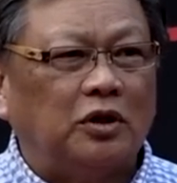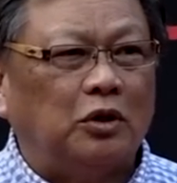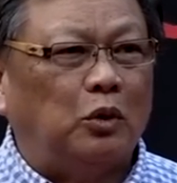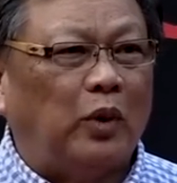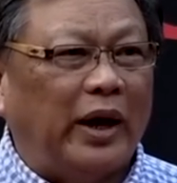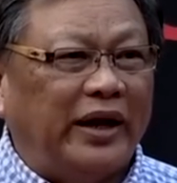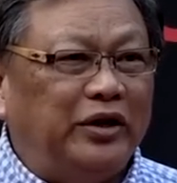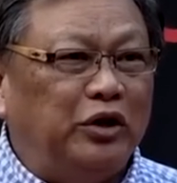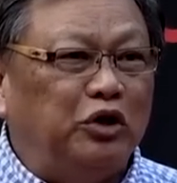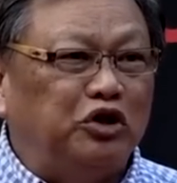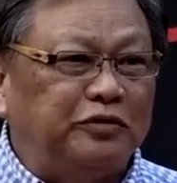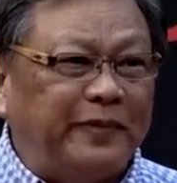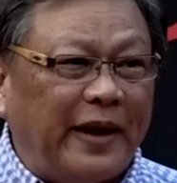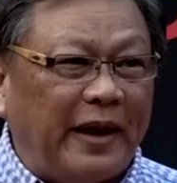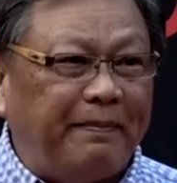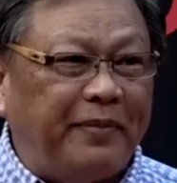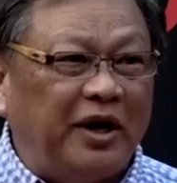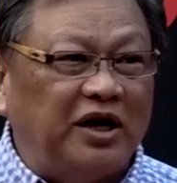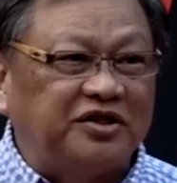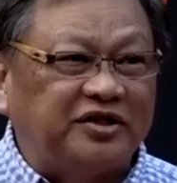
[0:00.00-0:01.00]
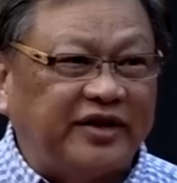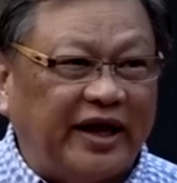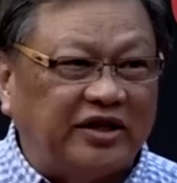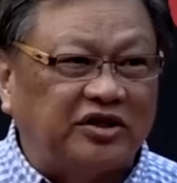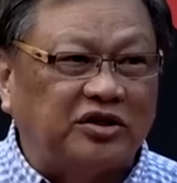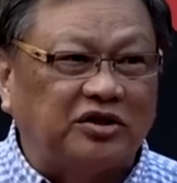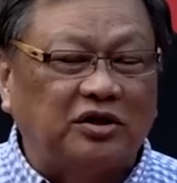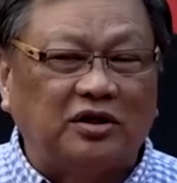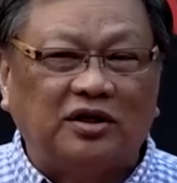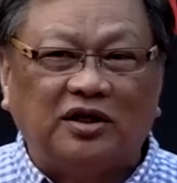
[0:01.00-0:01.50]
One newspaper said,
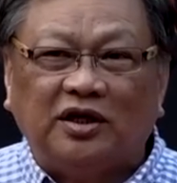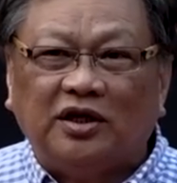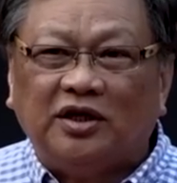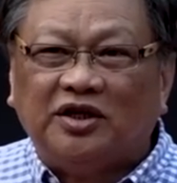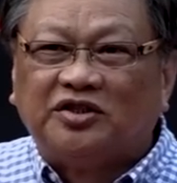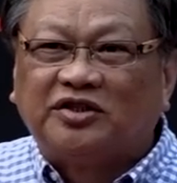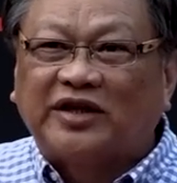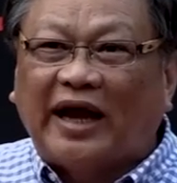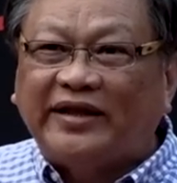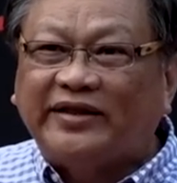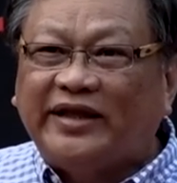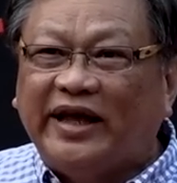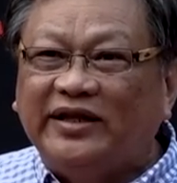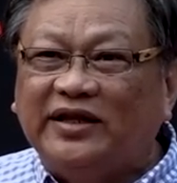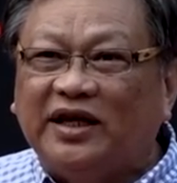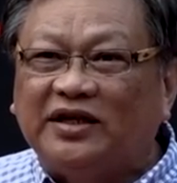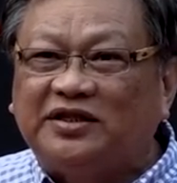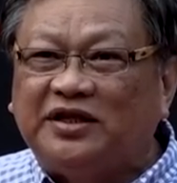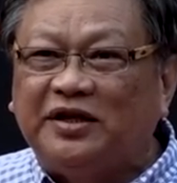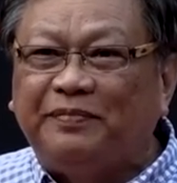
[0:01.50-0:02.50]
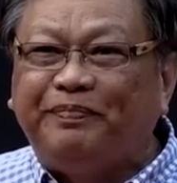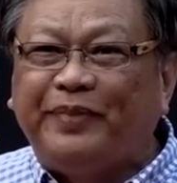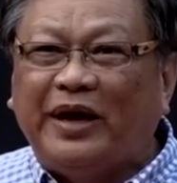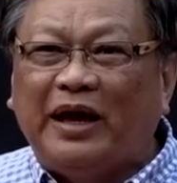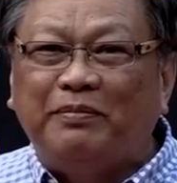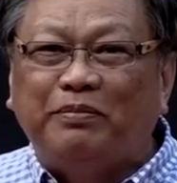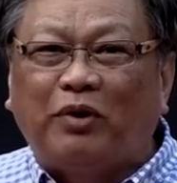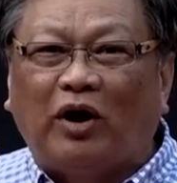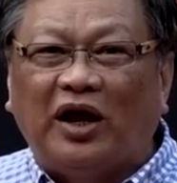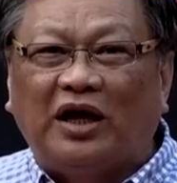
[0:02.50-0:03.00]
citing the
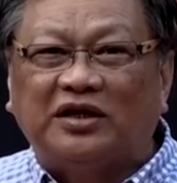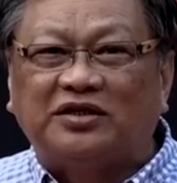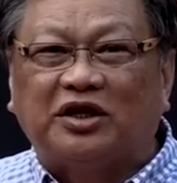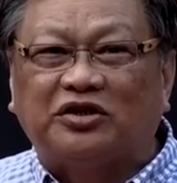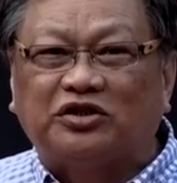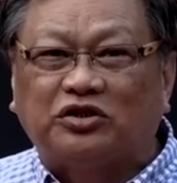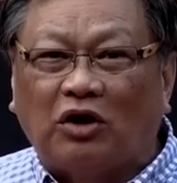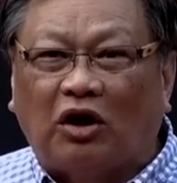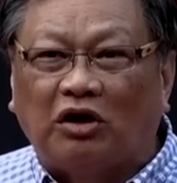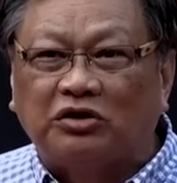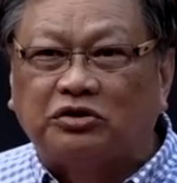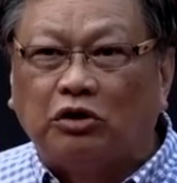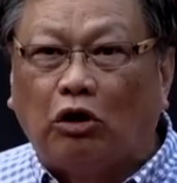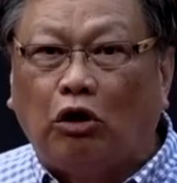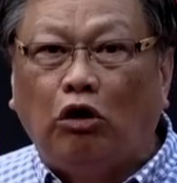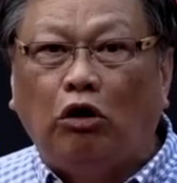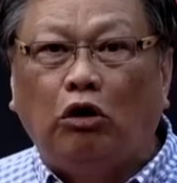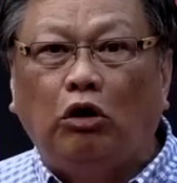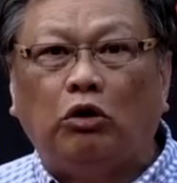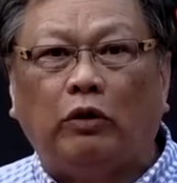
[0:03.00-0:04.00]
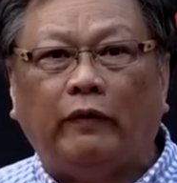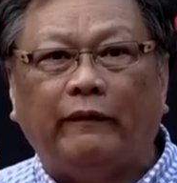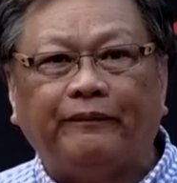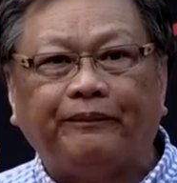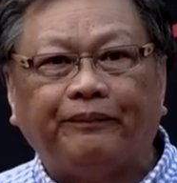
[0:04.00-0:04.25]
CPF board as a source, oh,